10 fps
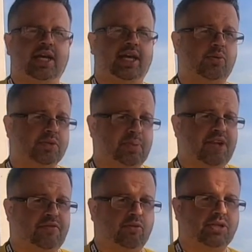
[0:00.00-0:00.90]
He was
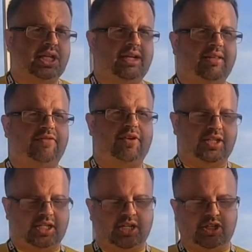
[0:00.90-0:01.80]
P14 in the
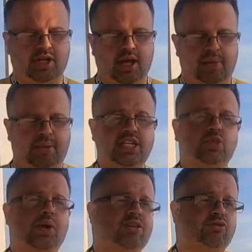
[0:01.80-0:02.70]
first session,
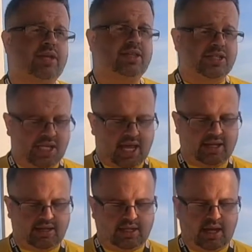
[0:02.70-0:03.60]
P23 in the
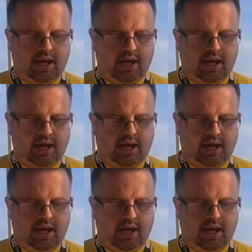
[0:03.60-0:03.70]
second.